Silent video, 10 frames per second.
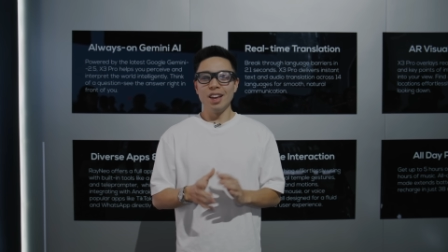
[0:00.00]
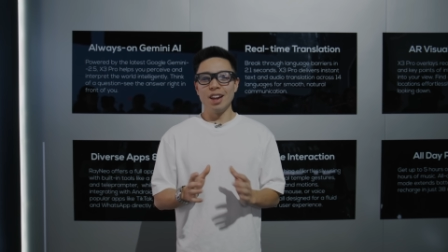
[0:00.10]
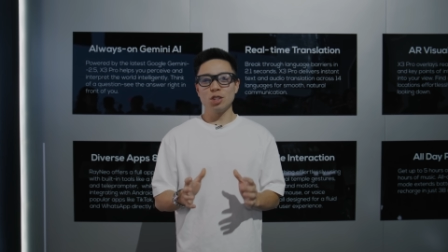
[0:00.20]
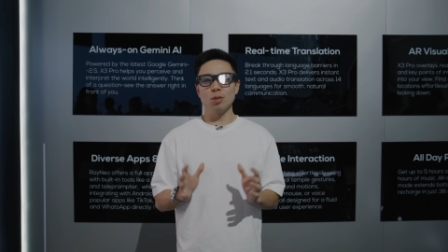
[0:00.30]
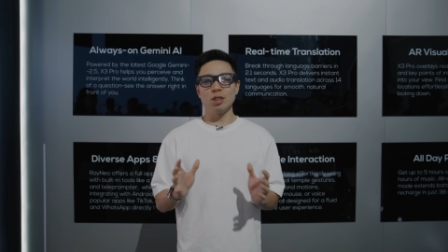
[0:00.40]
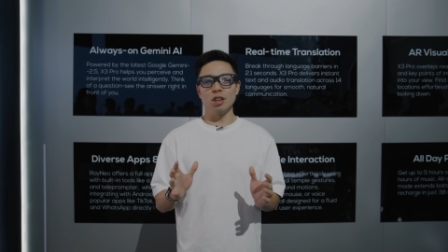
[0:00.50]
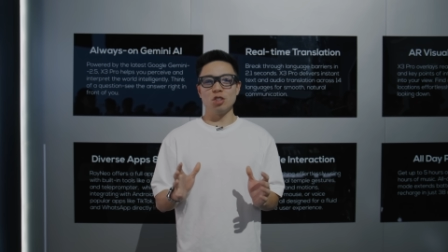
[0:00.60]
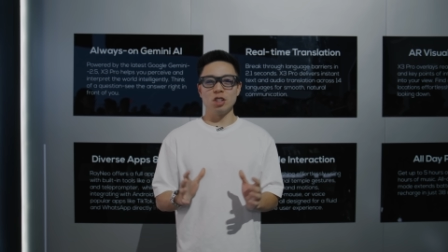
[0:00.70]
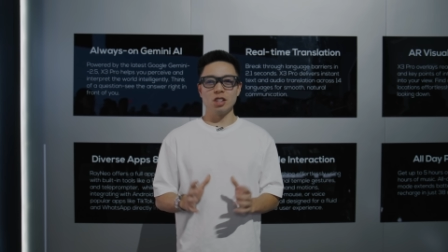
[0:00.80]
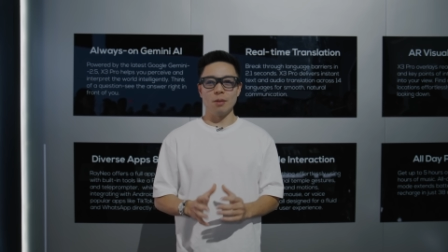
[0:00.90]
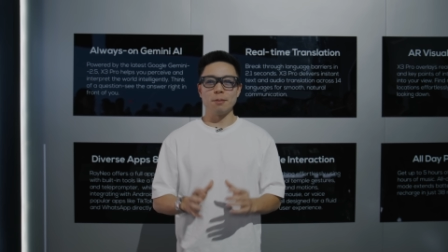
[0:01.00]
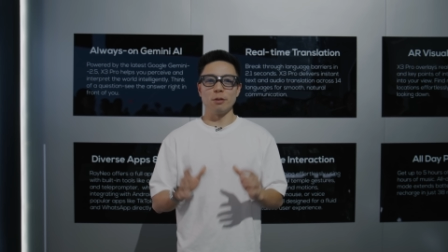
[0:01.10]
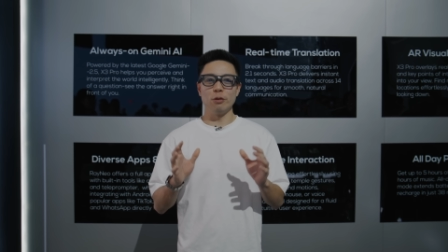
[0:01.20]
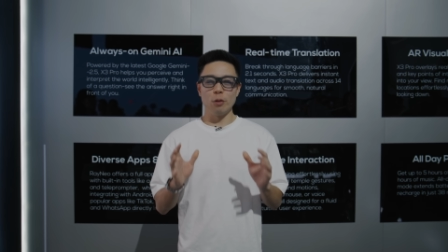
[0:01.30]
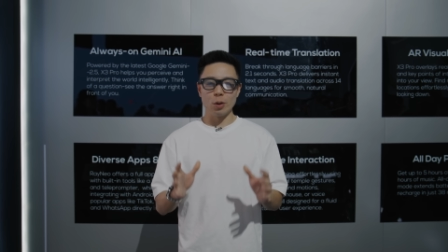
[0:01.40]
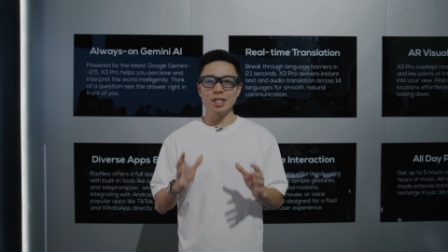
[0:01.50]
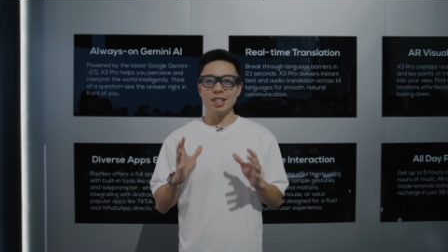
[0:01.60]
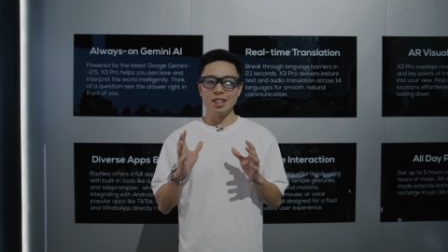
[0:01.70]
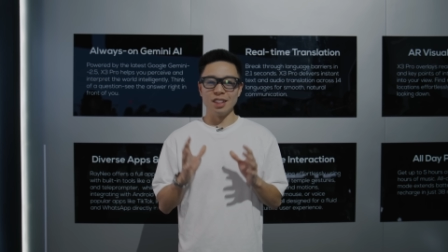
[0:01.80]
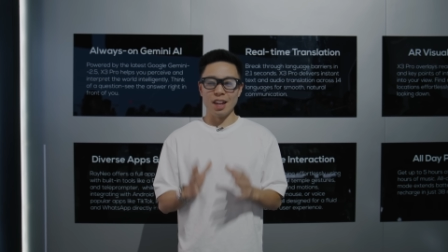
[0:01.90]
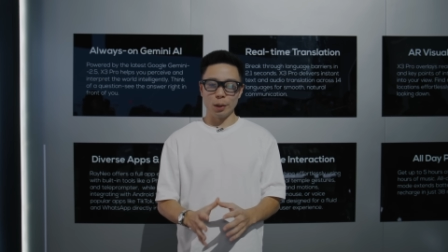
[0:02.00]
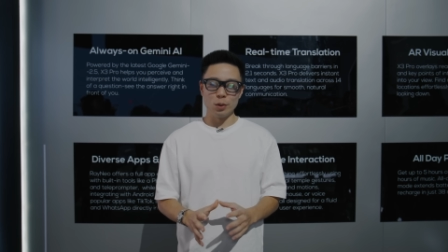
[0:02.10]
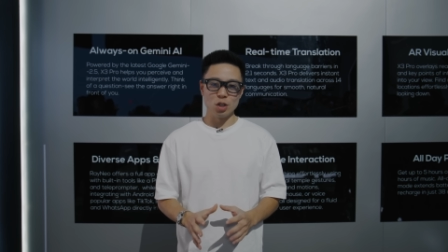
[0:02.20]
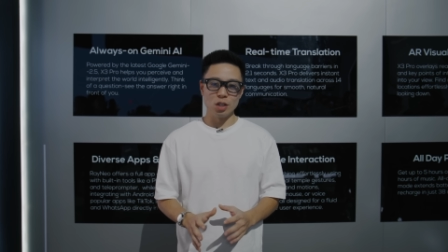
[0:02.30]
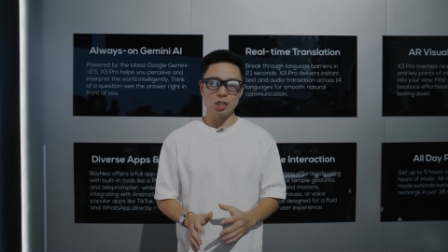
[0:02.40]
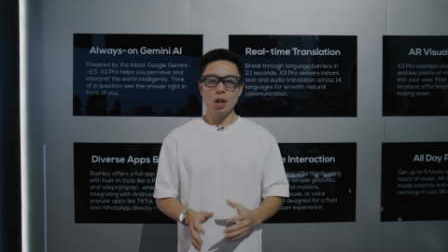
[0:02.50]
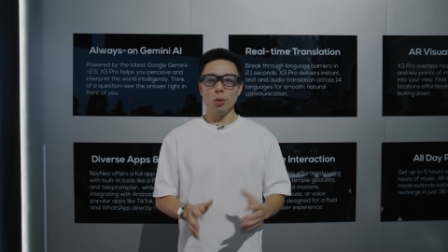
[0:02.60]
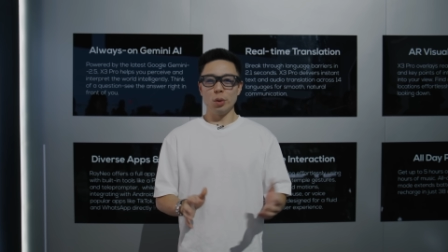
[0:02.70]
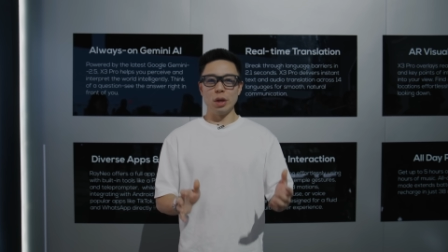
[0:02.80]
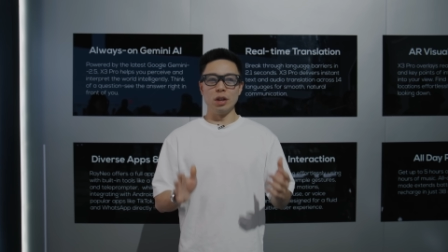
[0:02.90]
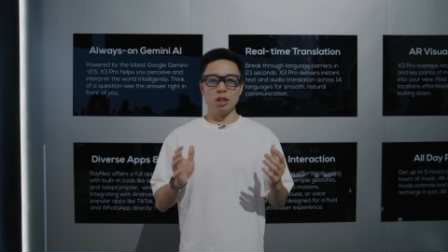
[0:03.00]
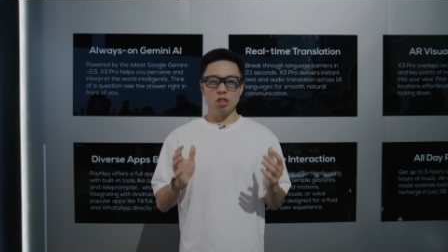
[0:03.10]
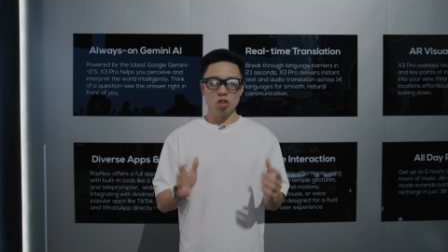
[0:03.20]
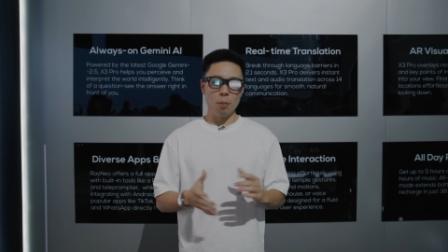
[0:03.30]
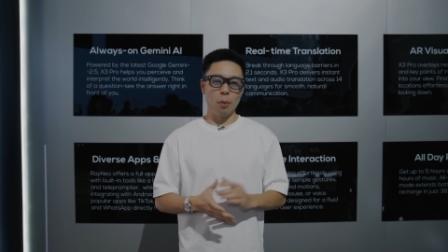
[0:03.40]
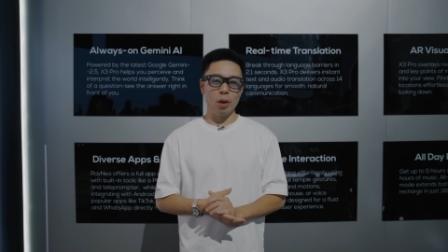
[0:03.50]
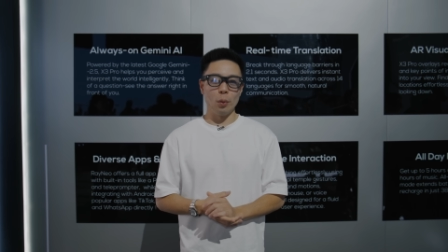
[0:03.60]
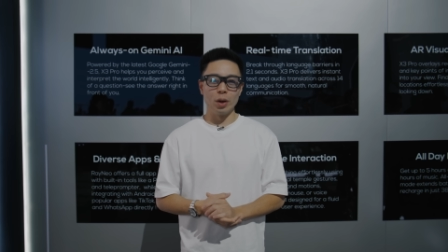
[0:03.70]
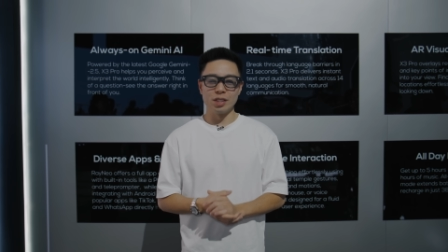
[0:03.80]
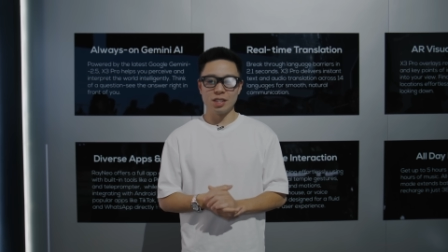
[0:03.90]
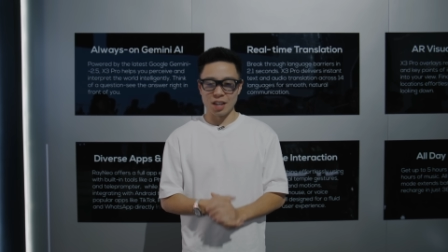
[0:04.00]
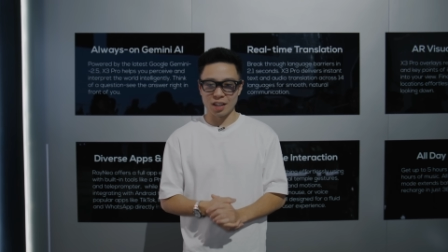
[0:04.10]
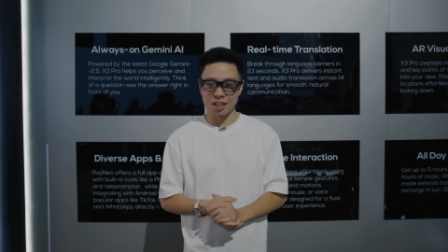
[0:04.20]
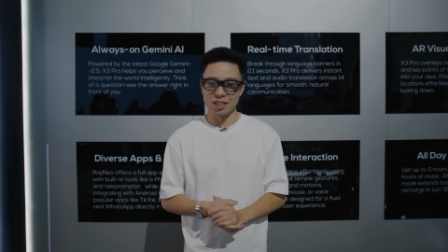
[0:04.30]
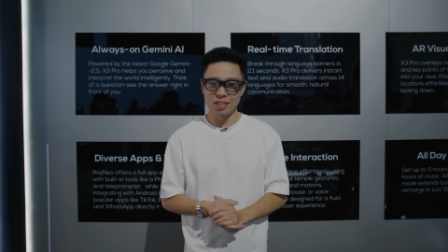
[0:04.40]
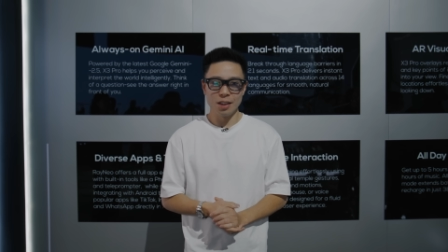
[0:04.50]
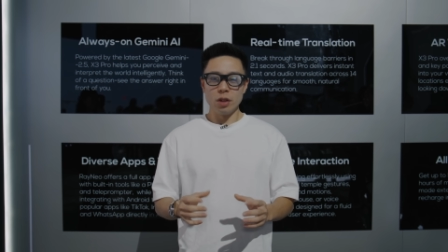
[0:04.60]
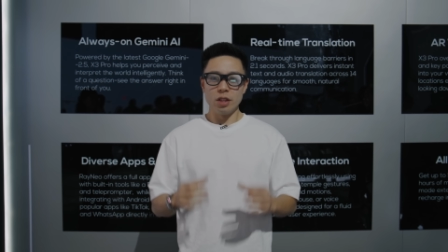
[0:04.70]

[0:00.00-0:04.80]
It has translations of up to 14 languages within 2.1 seconds.